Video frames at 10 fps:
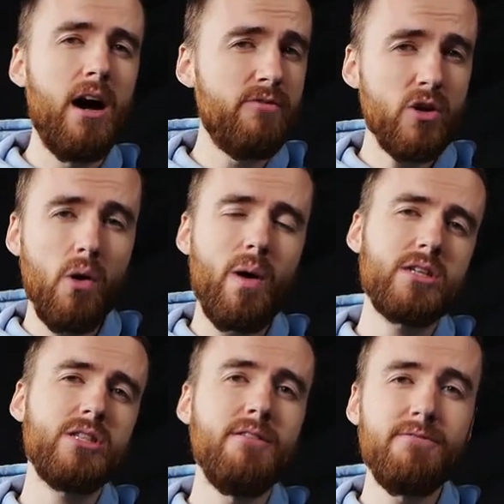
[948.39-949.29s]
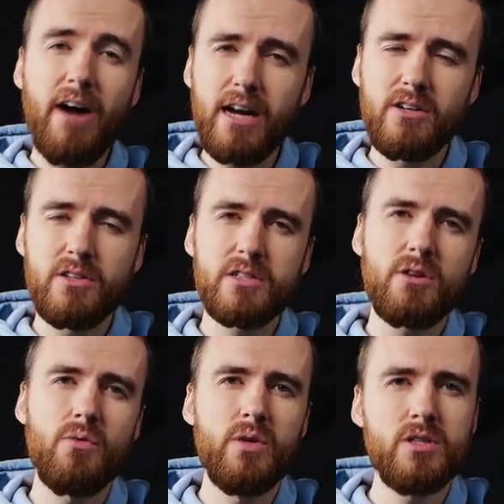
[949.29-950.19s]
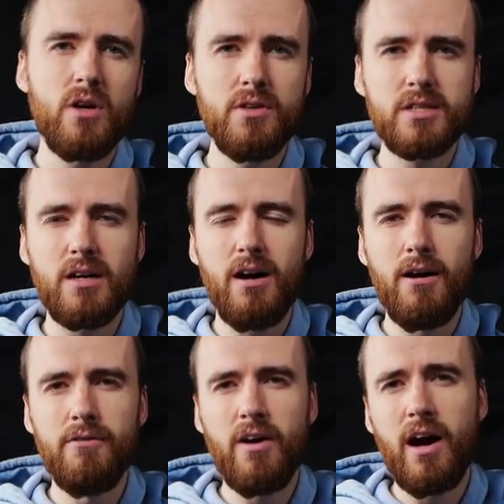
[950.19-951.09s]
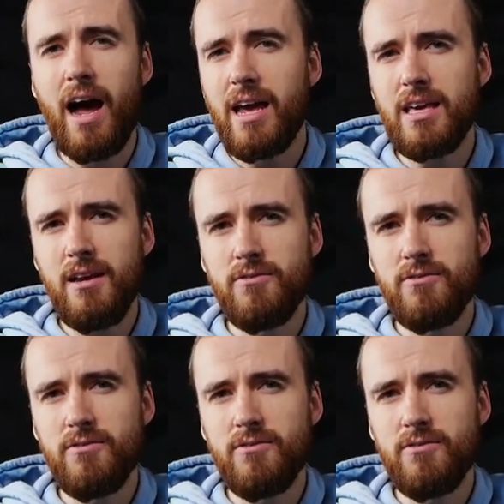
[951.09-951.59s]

If you go watch the finals results of Heinke